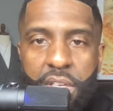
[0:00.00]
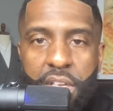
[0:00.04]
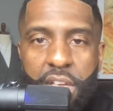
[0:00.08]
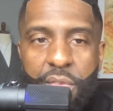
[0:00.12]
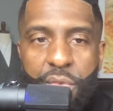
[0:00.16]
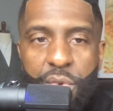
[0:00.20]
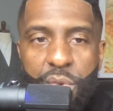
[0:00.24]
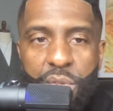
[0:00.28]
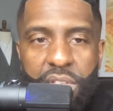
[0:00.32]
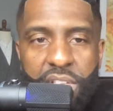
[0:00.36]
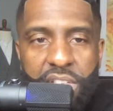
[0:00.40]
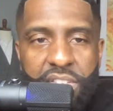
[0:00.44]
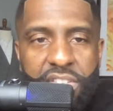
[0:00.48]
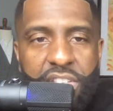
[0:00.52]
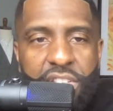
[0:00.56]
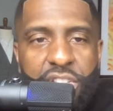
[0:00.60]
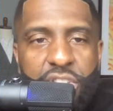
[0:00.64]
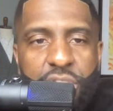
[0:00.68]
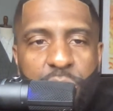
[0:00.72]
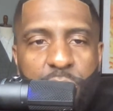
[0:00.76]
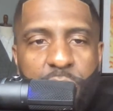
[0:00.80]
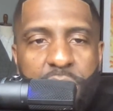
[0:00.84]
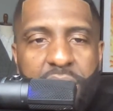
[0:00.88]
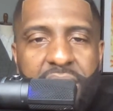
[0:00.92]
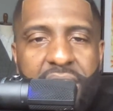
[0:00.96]
If you listen
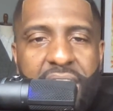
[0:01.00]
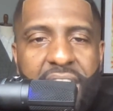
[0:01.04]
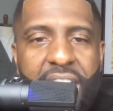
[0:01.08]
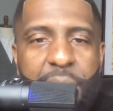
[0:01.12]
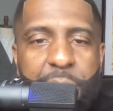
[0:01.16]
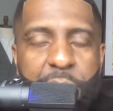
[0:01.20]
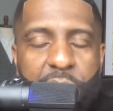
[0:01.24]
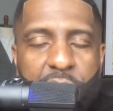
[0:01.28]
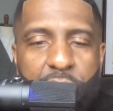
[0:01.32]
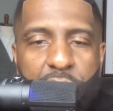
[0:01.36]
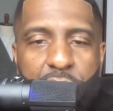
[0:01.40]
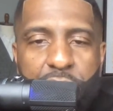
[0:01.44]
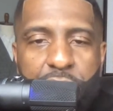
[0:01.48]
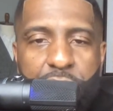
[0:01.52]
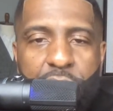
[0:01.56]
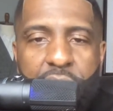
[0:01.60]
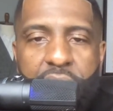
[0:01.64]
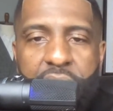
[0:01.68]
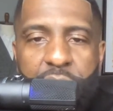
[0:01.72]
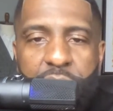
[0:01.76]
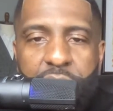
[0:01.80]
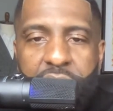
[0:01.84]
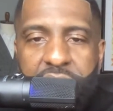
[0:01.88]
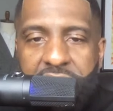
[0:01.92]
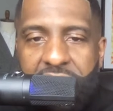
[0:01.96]
to a name of a
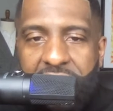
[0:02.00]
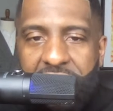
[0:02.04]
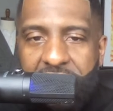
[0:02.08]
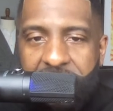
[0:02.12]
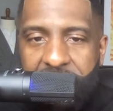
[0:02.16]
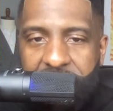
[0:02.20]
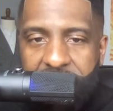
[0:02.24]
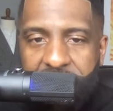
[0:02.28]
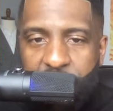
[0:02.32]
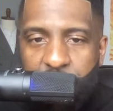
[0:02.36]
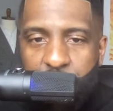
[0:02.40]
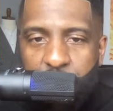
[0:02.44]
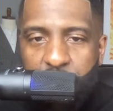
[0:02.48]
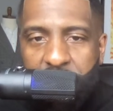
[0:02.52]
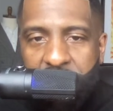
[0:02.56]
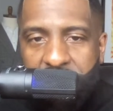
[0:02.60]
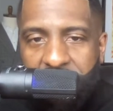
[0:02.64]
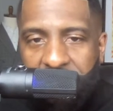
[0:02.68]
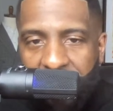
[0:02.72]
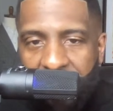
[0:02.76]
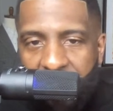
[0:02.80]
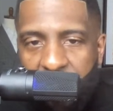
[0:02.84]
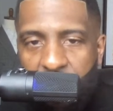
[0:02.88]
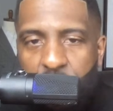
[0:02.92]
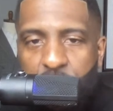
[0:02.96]
fragrance, guys, it will
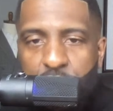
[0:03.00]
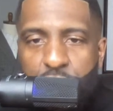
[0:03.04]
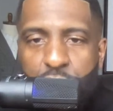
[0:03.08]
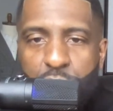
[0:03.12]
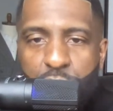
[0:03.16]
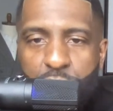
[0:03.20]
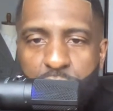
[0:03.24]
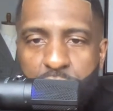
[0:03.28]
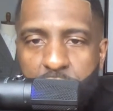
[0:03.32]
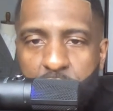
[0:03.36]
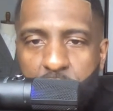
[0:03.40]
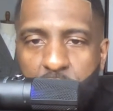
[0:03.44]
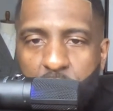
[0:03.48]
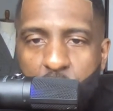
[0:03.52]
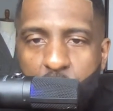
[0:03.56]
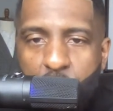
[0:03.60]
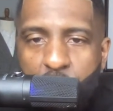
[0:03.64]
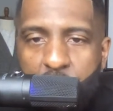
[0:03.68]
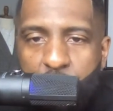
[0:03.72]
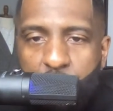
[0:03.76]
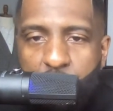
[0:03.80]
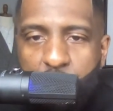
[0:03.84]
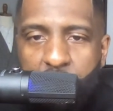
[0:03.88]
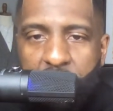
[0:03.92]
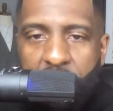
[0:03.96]
tell you,
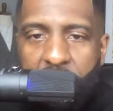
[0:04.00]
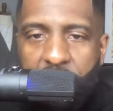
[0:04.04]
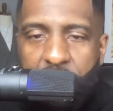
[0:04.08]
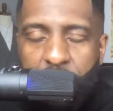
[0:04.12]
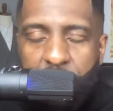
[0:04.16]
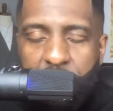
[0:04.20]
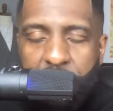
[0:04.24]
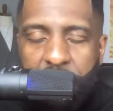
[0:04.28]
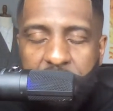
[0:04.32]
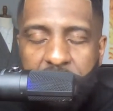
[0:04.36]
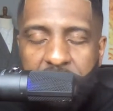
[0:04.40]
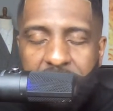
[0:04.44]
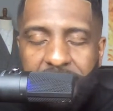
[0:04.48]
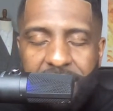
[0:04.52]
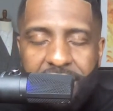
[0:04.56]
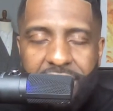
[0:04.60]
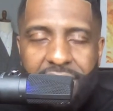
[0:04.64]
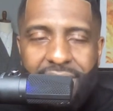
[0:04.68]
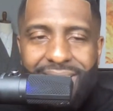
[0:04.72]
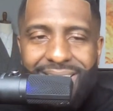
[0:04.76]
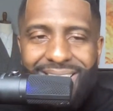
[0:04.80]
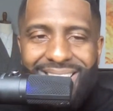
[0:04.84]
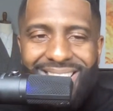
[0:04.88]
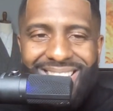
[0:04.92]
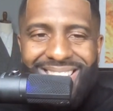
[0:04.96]
or it will give you a
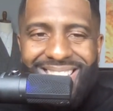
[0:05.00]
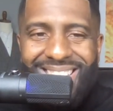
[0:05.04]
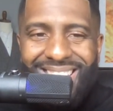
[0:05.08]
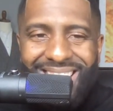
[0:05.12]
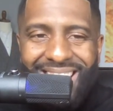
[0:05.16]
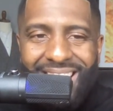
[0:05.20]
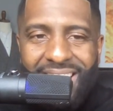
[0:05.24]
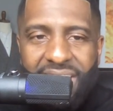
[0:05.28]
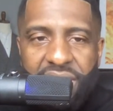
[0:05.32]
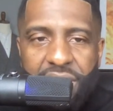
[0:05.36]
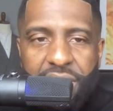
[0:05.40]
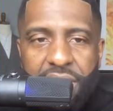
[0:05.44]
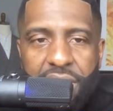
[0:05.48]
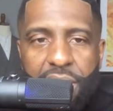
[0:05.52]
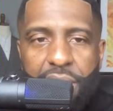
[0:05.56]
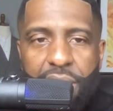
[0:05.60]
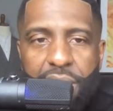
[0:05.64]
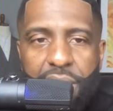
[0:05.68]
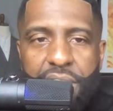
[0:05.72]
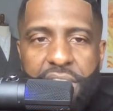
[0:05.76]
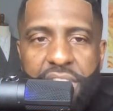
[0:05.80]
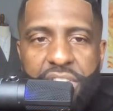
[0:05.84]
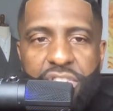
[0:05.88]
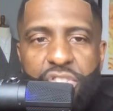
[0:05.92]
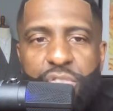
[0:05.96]
good indicator
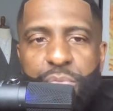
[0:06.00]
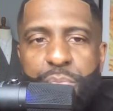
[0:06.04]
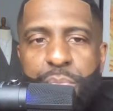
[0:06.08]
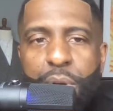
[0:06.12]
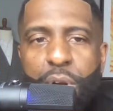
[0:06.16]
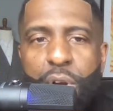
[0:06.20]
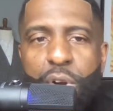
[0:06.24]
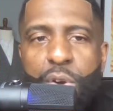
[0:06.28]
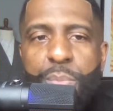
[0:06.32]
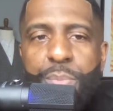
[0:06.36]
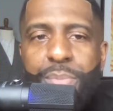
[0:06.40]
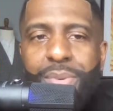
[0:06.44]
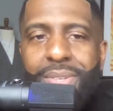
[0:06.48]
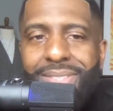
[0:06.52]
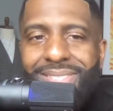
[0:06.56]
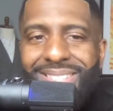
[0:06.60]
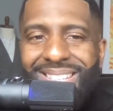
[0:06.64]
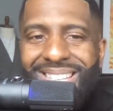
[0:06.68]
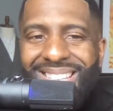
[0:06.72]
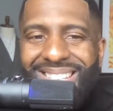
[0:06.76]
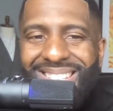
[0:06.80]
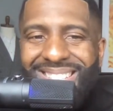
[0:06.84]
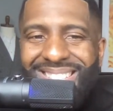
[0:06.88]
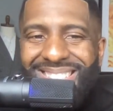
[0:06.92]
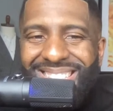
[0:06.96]
of its purpose
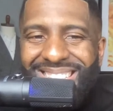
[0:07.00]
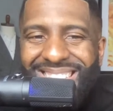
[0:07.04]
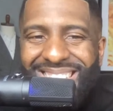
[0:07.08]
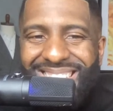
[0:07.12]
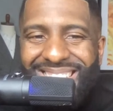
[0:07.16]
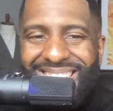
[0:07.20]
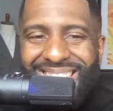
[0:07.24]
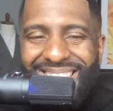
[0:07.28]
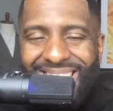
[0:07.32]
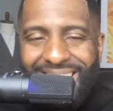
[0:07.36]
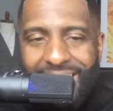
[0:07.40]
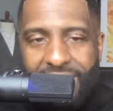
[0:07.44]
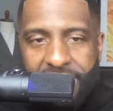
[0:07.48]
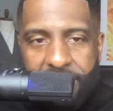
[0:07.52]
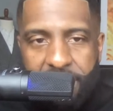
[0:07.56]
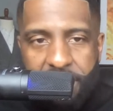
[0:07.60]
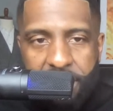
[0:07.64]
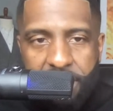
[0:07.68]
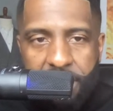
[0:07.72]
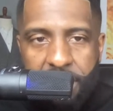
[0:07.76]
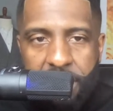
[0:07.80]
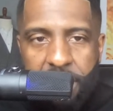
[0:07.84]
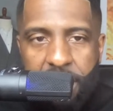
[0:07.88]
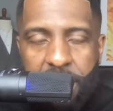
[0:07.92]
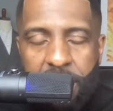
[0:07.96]
and its intent.
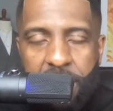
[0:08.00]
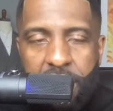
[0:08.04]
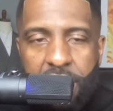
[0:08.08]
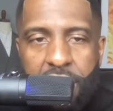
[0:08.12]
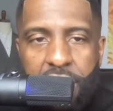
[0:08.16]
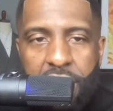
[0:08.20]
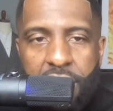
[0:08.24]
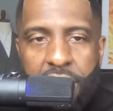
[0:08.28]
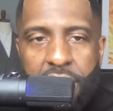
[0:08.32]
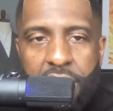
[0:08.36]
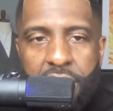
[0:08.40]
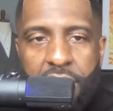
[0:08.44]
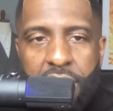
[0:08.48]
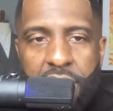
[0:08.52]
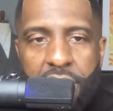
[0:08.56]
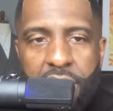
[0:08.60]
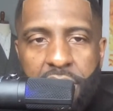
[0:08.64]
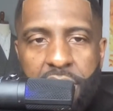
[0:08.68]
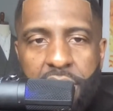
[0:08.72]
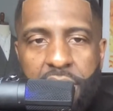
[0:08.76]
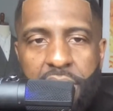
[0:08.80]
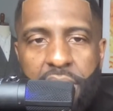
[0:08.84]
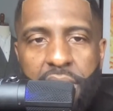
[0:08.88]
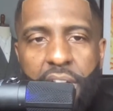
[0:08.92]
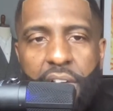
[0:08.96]

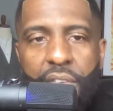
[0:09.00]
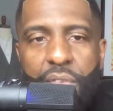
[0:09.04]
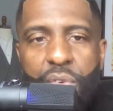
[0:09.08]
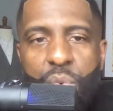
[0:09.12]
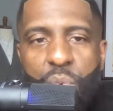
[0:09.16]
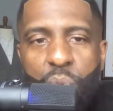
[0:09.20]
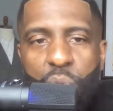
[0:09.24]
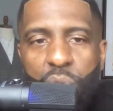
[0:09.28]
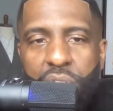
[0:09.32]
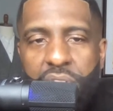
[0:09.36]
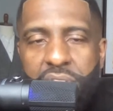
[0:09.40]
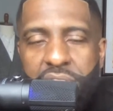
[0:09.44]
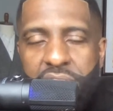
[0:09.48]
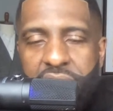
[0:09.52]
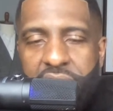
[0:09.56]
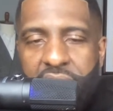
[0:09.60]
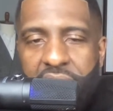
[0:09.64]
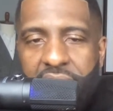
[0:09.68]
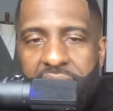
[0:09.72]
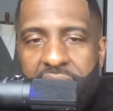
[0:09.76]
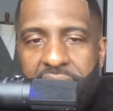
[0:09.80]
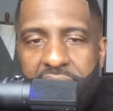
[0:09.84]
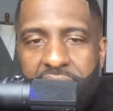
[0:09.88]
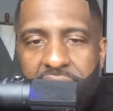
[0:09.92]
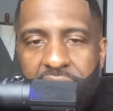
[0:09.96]
If you want to
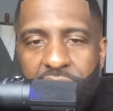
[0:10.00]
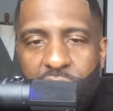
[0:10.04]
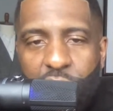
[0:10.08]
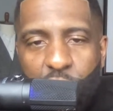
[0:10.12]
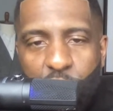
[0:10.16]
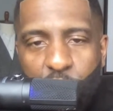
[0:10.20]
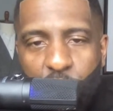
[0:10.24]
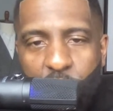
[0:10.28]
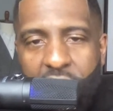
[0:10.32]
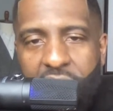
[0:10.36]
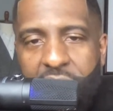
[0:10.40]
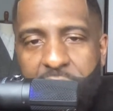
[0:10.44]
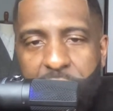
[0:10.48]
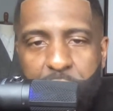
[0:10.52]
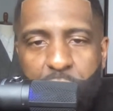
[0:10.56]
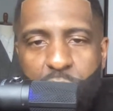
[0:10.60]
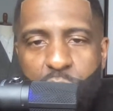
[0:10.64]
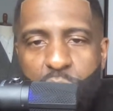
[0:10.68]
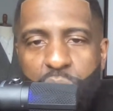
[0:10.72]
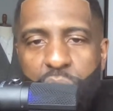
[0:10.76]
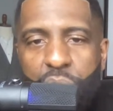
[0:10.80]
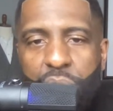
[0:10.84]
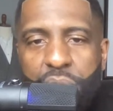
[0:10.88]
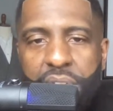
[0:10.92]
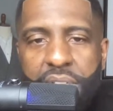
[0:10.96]
set the right
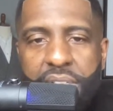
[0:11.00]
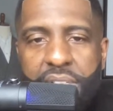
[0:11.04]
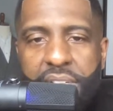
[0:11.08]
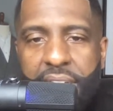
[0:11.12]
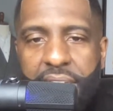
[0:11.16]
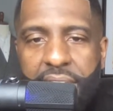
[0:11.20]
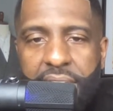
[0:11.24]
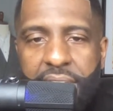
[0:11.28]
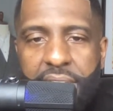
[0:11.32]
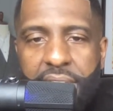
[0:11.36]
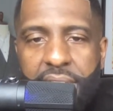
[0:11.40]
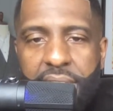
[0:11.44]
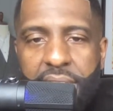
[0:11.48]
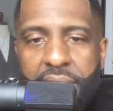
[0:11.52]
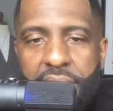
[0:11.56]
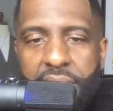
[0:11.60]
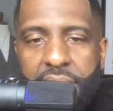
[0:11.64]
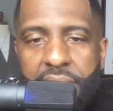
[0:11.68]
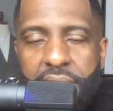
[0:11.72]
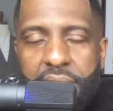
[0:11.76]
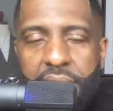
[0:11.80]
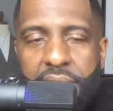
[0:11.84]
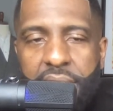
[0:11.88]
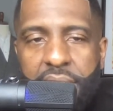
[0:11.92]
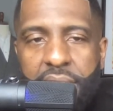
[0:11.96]
mood on a date,
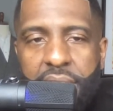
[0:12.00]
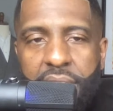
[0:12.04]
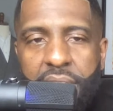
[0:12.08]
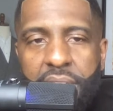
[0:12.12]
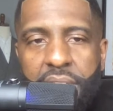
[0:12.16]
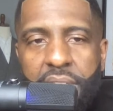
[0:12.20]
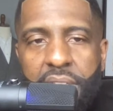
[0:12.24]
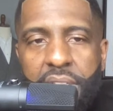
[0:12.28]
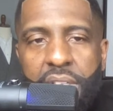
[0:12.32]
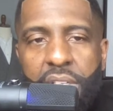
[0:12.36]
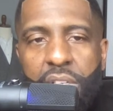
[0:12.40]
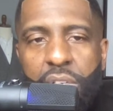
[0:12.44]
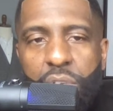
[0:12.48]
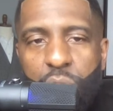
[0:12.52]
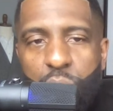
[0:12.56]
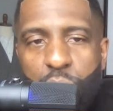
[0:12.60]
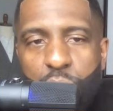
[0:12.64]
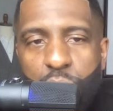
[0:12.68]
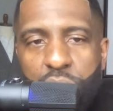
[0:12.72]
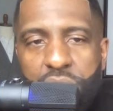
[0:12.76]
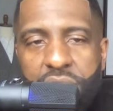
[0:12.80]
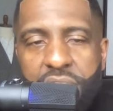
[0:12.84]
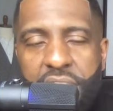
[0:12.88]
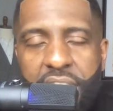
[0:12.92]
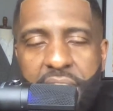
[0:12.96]

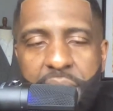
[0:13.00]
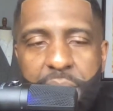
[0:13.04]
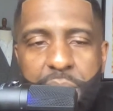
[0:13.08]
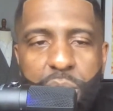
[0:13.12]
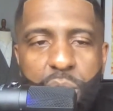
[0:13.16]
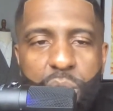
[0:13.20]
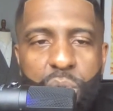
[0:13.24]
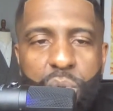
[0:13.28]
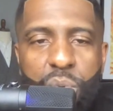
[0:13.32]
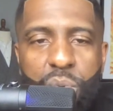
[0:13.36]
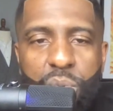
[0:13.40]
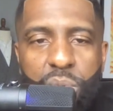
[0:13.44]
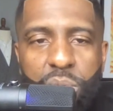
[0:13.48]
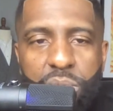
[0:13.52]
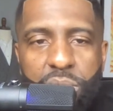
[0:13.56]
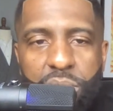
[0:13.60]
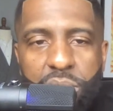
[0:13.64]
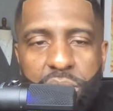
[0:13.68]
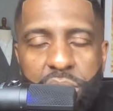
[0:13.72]
Oud Satin Mood,